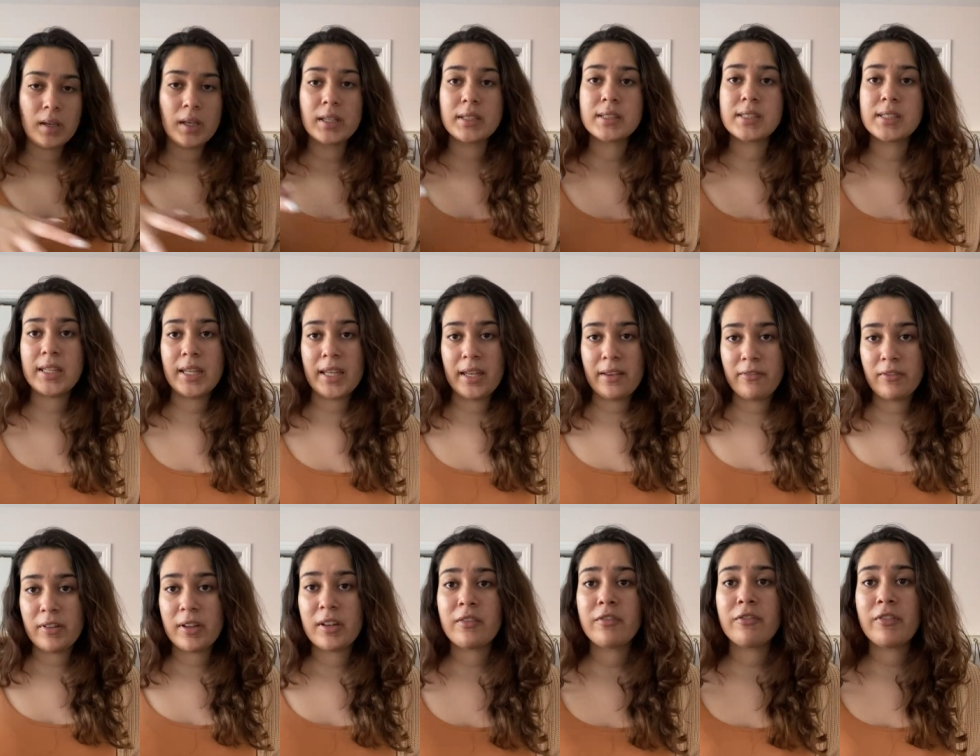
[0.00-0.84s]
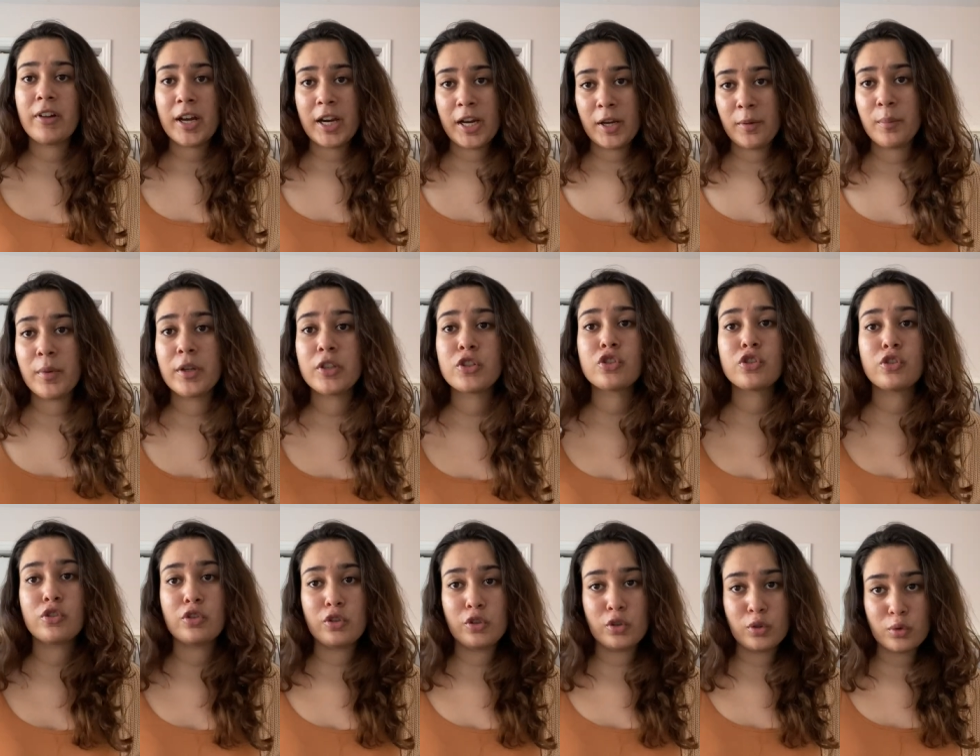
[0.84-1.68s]
It's giving very much
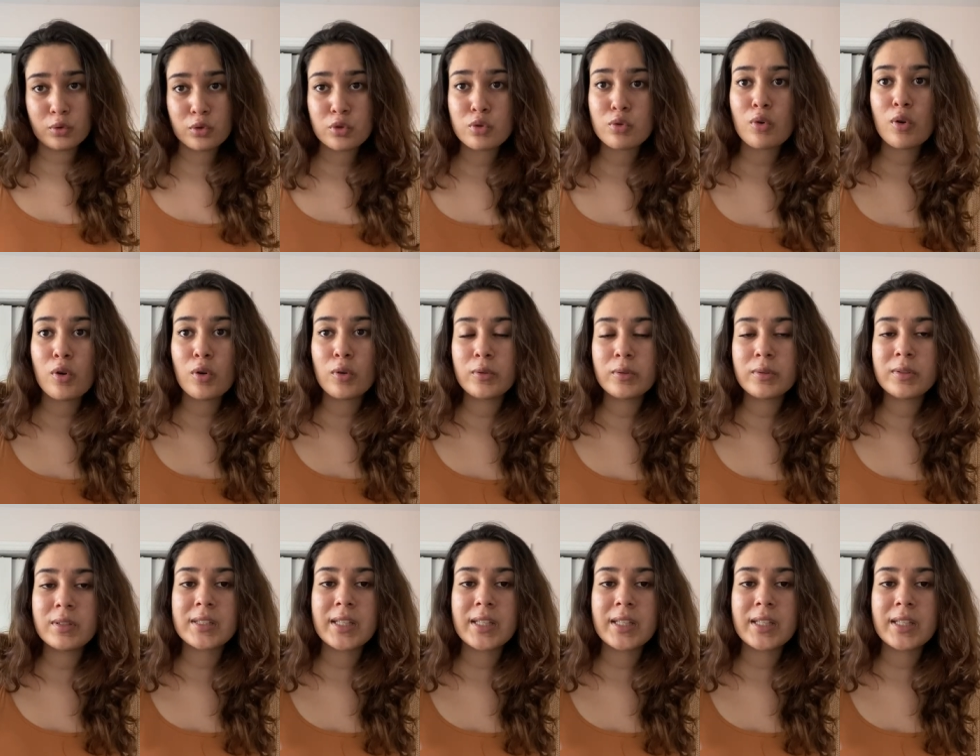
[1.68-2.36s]
neutrals